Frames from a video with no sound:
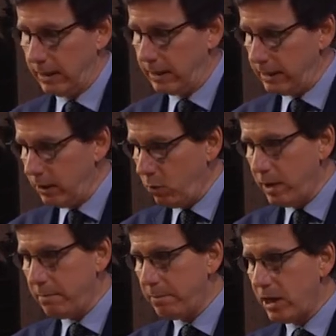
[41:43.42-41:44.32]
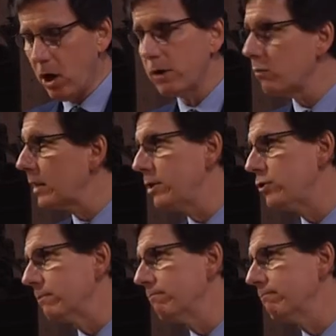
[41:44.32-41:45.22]
Khalil went beyond
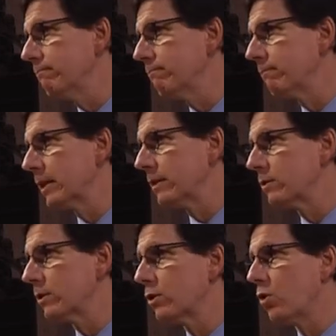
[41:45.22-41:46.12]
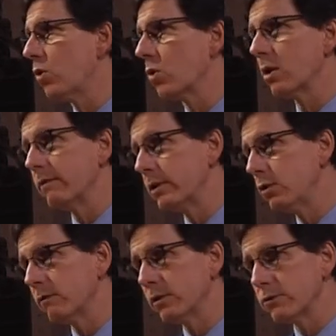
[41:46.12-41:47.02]
religion to the core of a
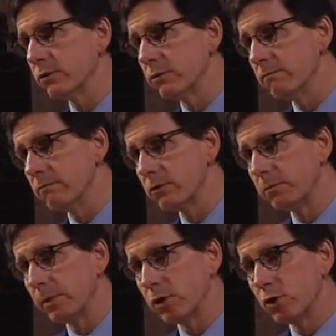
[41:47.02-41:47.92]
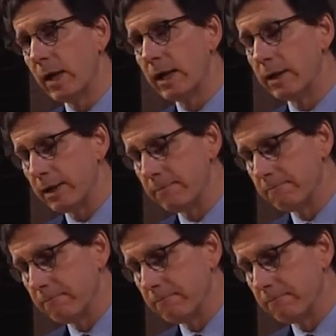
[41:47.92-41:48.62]
universal spirituality.